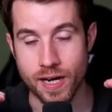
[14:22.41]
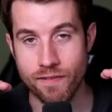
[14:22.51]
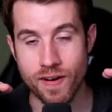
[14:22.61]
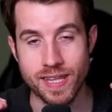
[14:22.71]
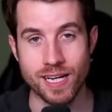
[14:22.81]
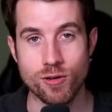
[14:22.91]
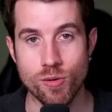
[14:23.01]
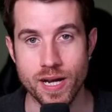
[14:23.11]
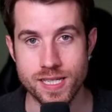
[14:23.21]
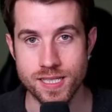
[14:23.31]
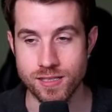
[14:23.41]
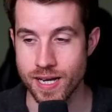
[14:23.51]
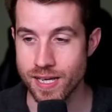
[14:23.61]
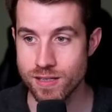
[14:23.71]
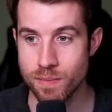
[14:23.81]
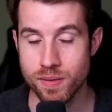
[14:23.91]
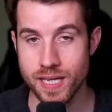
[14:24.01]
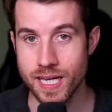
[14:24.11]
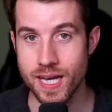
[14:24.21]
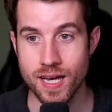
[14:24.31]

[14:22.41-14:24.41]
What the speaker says: I find that crazy. So now you can play